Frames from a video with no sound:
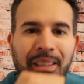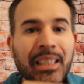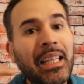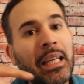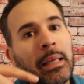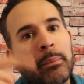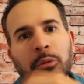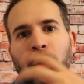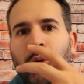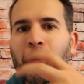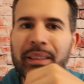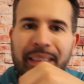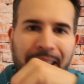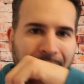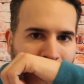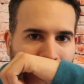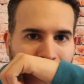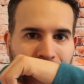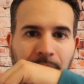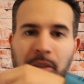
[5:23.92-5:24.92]
keep doing
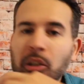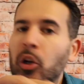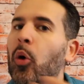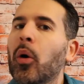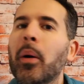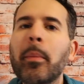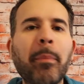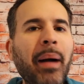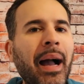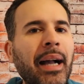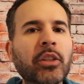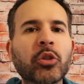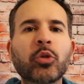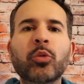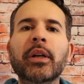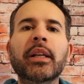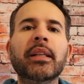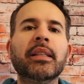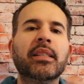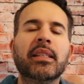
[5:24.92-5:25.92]
that, going back
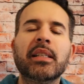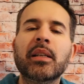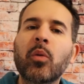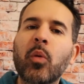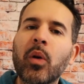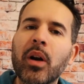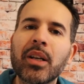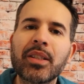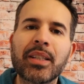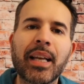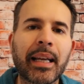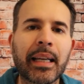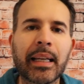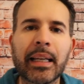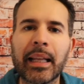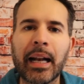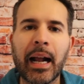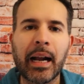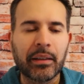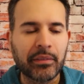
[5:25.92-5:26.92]
to it and seeing what else I
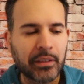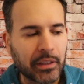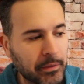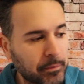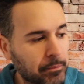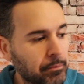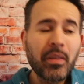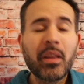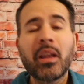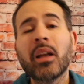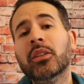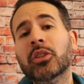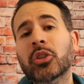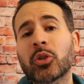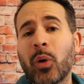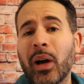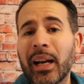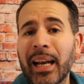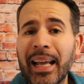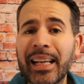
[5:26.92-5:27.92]
can get out of it.
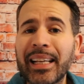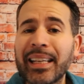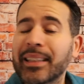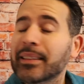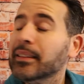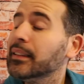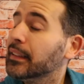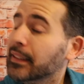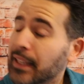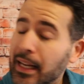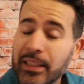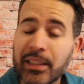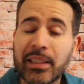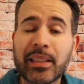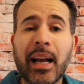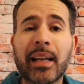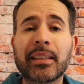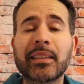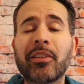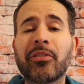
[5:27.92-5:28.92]
Do I like it?
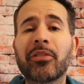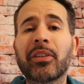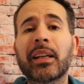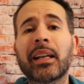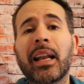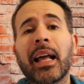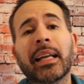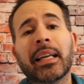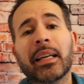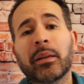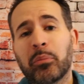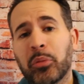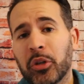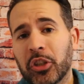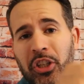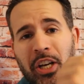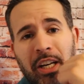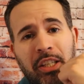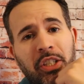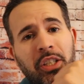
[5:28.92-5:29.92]
Yes, I definitely like it.
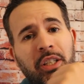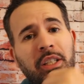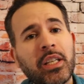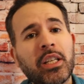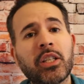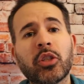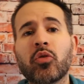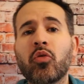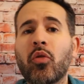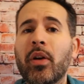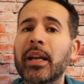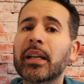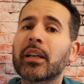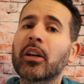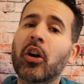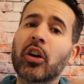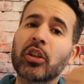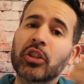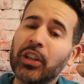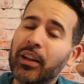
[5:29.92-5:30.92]
Projection is
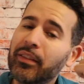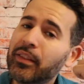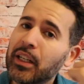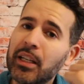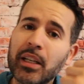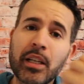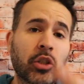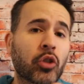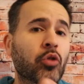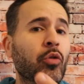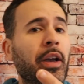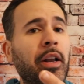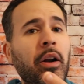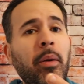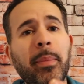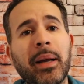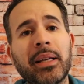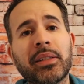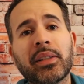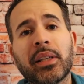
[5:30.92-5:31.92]
great, longevity is great
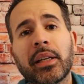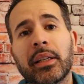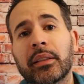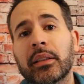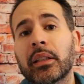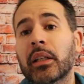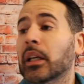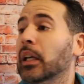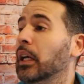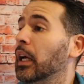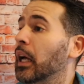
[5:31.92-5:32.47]
on my skin.